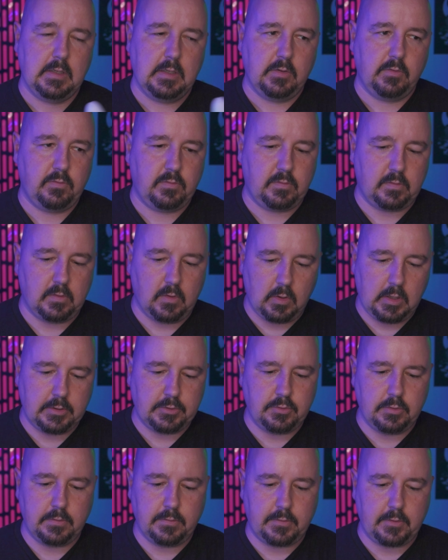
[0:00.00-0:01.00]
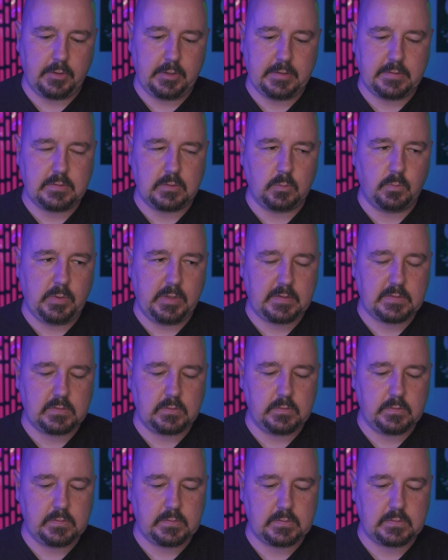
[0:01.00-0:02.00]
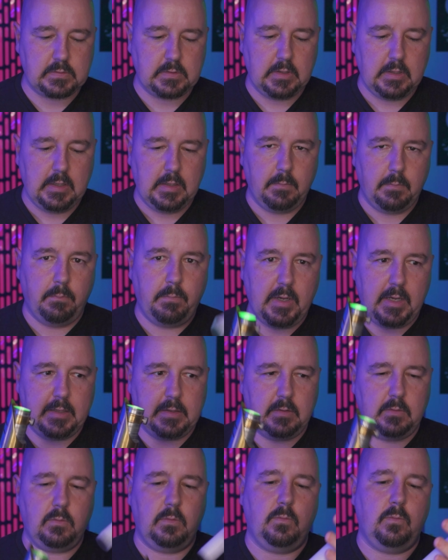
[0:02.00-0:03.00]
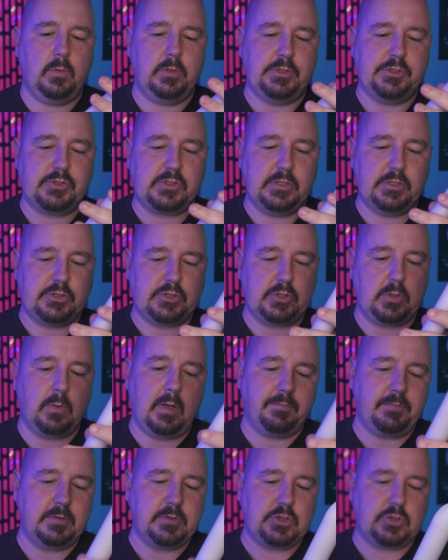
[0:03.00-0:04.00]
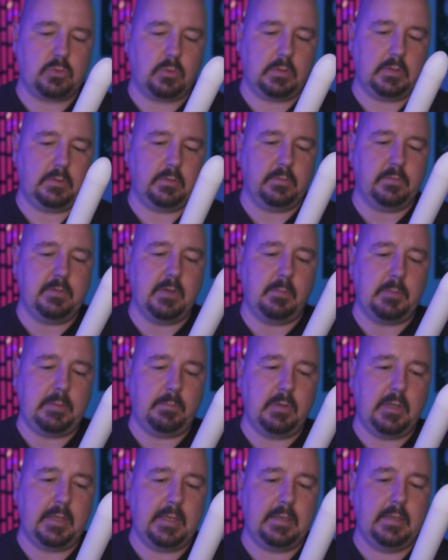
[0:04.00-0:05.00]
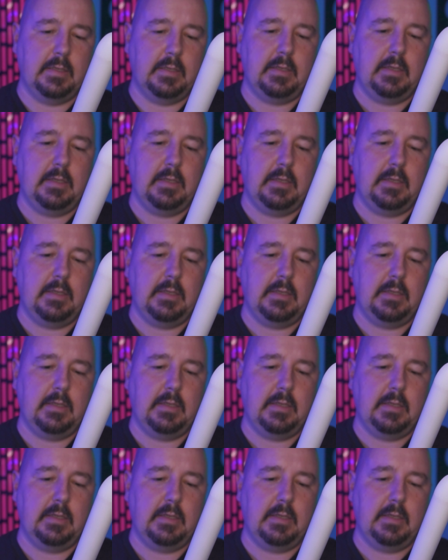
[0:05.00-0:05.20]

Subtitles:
So 132 pixels, but we're just gonna show off this short little dummy blade.